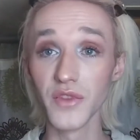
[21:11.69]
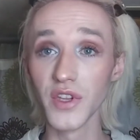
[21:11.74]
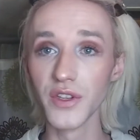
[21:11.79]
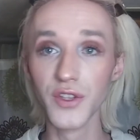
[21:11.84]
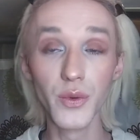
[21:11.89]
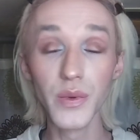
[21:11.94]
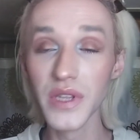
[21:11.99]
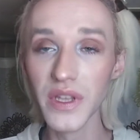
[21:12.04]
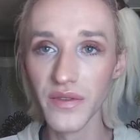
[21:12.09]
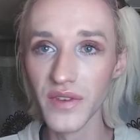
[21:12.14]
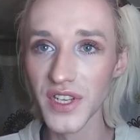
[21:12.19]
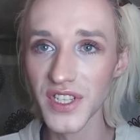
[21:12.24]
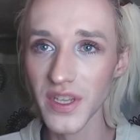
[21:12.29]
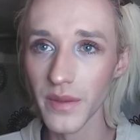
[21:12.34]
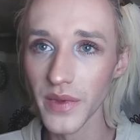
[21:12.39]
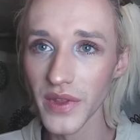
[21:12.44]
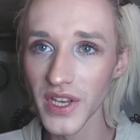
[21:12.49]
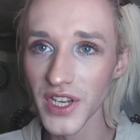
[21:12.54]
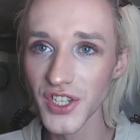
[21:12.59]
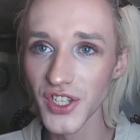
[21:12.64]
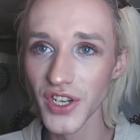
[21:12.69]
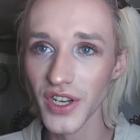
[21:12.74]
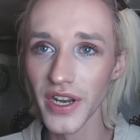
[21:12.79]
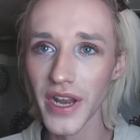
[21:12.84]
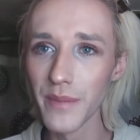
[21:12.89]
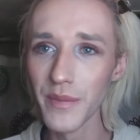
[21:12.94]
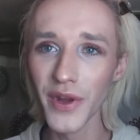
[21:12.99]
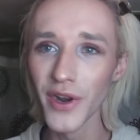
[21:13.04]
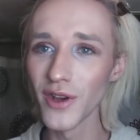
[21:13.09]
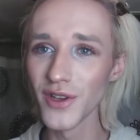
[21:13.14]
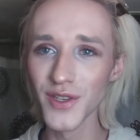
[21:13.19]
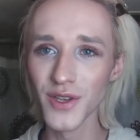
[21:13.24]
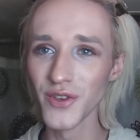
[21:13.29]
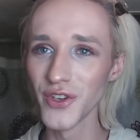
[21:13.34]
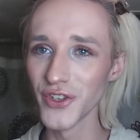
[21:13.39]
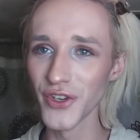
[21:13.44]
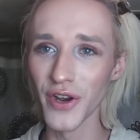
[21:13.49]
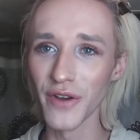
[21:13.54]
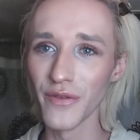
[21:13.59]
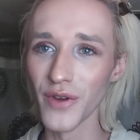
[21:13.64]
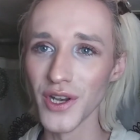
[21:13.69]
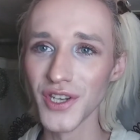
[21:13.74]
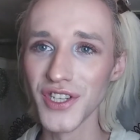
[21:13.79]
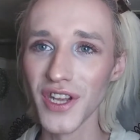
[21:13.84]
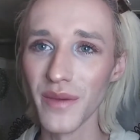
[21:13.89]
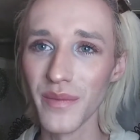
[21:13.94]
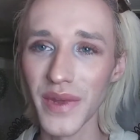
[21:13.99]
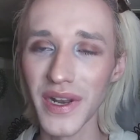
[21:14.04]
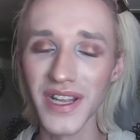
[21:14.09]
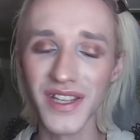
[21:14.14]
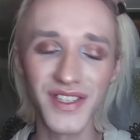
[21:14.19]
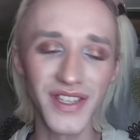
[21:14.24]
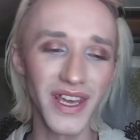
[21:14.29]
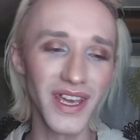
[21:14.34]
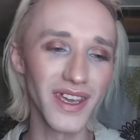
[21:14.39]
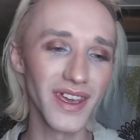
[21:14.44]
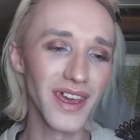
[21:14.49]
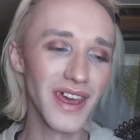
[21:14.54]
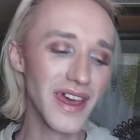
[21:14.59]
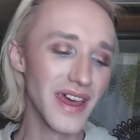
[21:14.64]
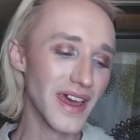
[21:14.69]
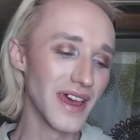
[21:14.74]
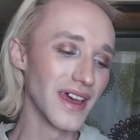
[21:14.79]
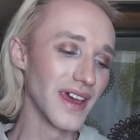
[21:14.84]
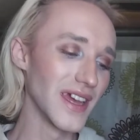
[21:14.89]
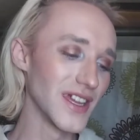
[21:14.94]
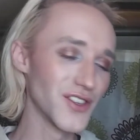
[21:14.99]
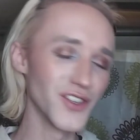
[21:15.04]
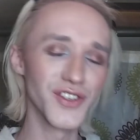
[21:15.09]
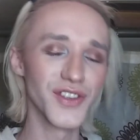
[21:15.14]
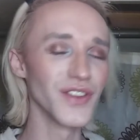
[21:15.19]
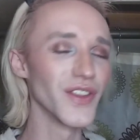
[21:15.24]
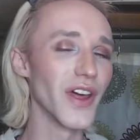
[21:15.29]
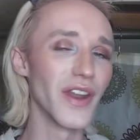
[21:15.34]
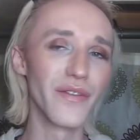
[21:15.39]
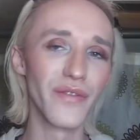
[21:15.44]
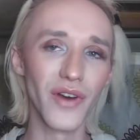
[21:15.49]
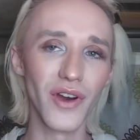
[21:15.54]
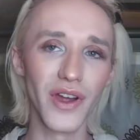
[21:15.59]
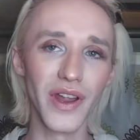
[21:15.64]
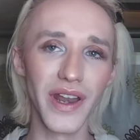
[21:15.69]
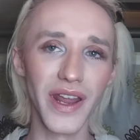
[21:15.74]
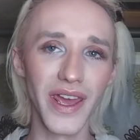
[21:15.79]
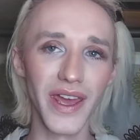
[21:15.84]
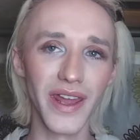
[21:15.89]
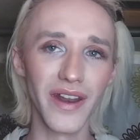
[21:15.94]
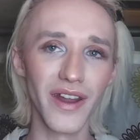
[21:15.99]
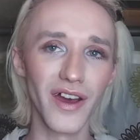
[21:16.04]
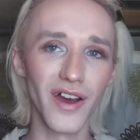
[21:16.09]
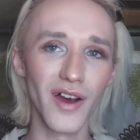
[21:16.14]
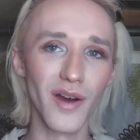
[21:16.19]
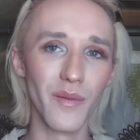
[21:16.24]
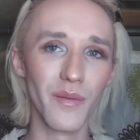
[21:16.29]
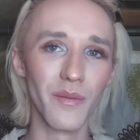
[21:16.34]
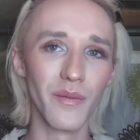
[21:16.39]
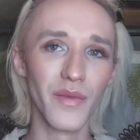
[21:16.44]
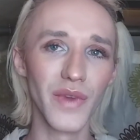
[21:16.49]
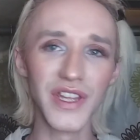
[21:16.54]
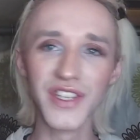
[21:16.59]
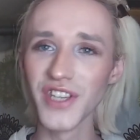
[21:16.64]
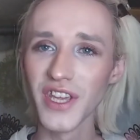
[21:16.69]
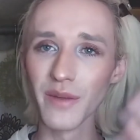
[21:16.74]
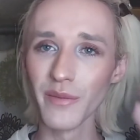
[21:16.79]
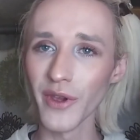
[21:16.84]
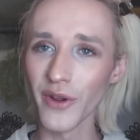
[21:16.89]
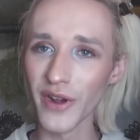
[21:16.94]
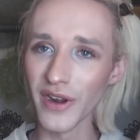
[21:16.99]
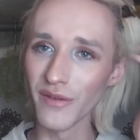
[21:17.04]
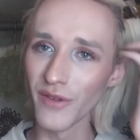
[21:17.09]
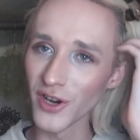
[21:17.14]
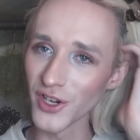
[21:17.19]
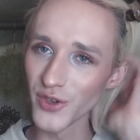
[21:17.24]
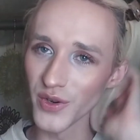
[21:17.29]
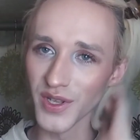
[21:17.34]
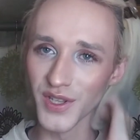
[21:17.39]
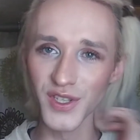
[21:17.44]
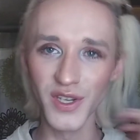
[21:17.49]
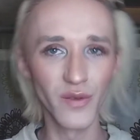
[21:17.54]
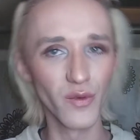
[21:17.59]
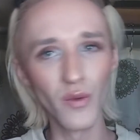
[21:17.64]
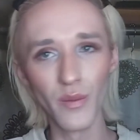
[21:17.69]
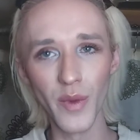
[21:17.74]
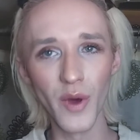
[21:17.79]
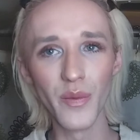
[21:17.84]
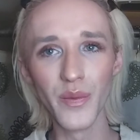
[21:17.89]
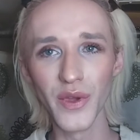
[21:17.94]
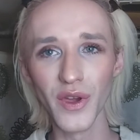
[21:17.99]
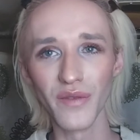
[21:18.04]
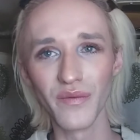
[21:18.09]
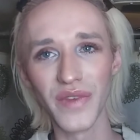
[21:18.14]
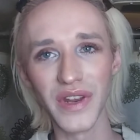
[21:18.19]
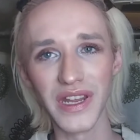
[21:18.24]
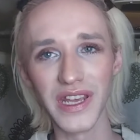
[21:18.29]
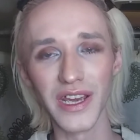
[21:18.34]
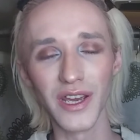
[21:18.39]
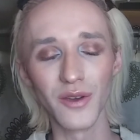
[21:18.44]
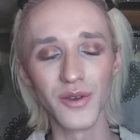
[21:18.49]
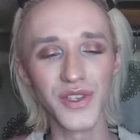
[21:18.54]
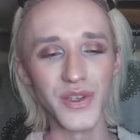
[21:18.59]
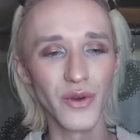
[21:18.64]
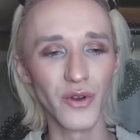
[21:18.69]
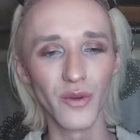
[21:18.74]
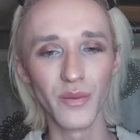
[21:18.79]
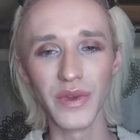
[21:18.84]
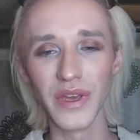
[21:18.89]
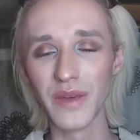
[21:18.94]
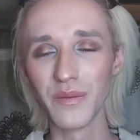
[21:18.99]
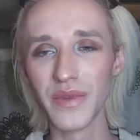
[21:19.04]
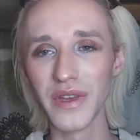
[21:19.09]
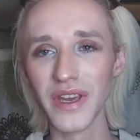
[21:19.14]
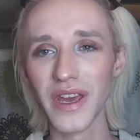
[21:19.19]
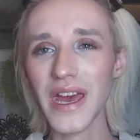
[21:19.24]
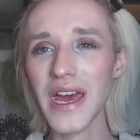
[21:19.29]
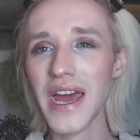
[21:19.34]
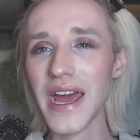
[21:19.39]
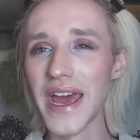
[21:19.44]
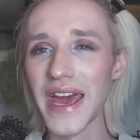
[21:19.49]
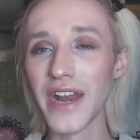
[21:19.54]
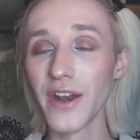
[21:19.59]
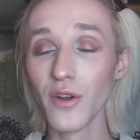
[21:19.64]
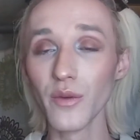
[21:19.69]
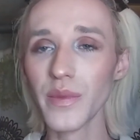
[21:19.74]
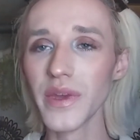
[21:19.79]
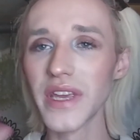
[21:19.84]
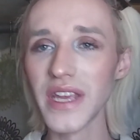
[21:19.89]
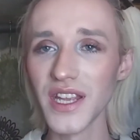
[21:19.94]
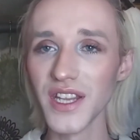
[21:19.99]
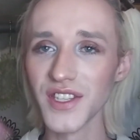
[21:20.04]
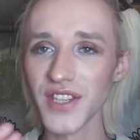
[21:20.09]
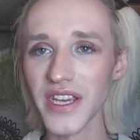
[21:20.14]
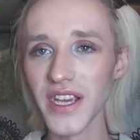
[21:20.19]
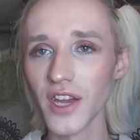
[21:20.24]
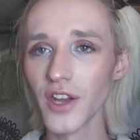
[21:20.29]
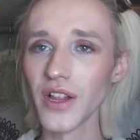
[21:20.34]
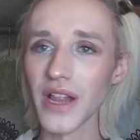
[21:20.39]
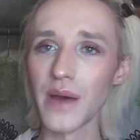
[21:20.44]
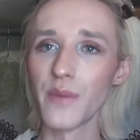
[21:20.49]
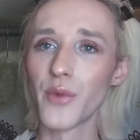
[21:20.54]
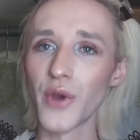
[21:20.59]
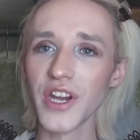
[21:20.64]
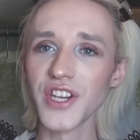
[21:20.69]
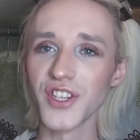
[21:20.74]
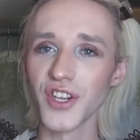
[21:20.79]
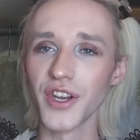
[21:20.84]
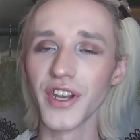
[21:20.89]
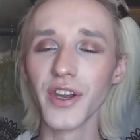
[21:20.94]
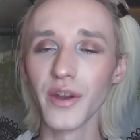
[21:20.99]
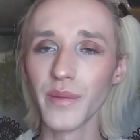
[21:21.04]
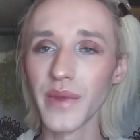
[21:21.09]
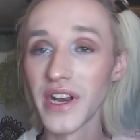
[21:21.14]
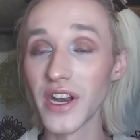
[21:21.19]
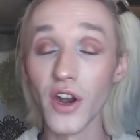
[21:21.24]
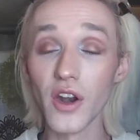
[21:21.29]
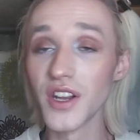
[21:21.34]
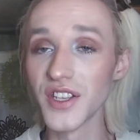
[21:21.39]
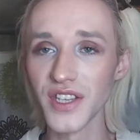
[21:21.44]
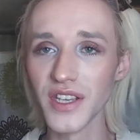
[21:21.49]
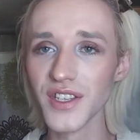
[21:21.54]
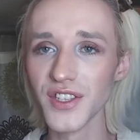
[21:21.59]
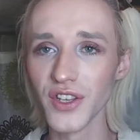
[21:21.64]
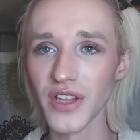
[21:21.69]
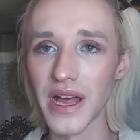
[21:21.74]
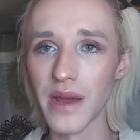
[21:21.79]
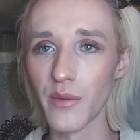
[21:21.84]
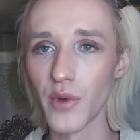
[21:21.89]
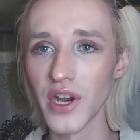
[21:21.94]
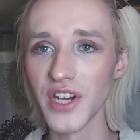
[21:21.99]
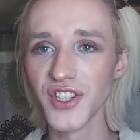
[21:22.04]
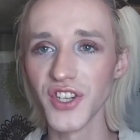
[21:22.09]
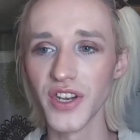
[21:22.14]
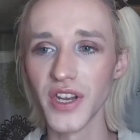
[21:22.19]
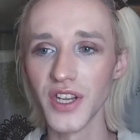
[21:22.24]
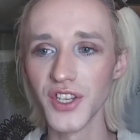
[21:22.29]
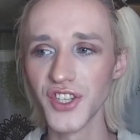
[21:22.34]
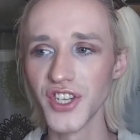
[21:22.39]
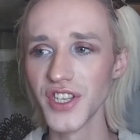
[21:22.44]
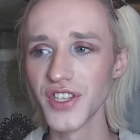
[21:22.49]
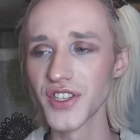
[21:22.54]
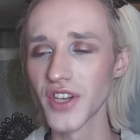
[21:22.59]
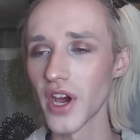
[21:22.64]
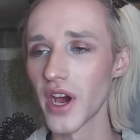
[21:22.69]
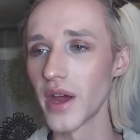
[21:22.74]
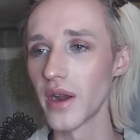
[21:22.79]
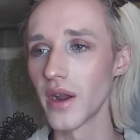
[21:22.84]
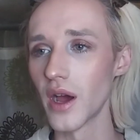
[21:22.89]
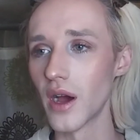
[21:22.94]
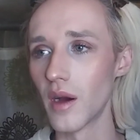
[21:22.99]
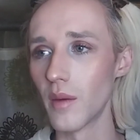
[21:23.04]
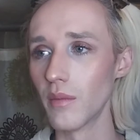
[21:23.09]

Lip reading: do we live in a simulation, but also just our friendship, and it's, like, it's just a lot of fun, and it's gonna be our anniversary and stuff. We'll both be on video, so it's like a collaboration. You know, I mean, it honestly is a collaboration. And she's got